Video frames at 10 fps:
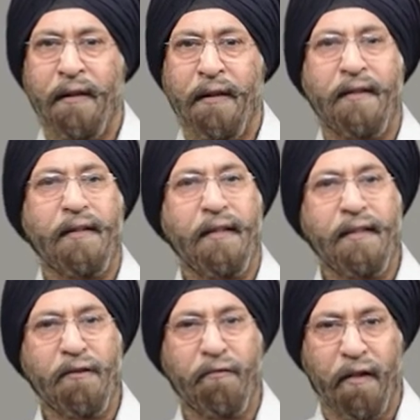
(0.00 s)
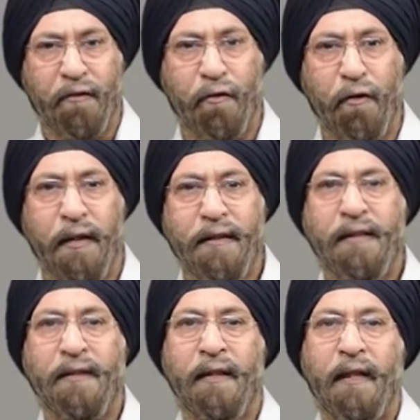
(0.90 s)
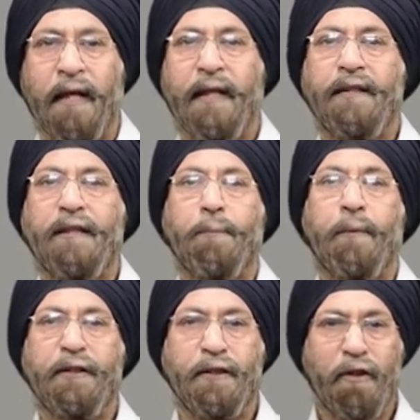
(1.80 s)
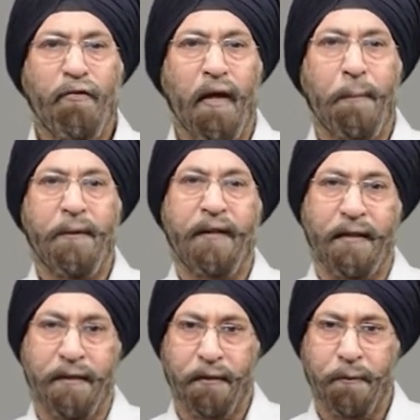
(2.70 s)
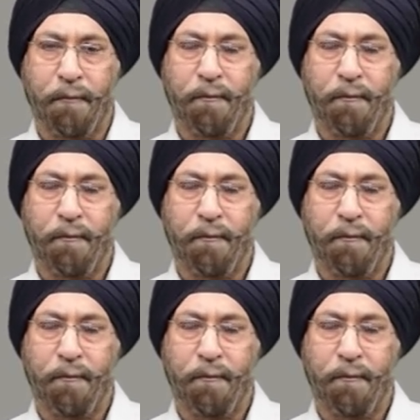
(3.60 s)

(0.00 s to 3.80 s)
increased wakefulness, and suppression of appetite.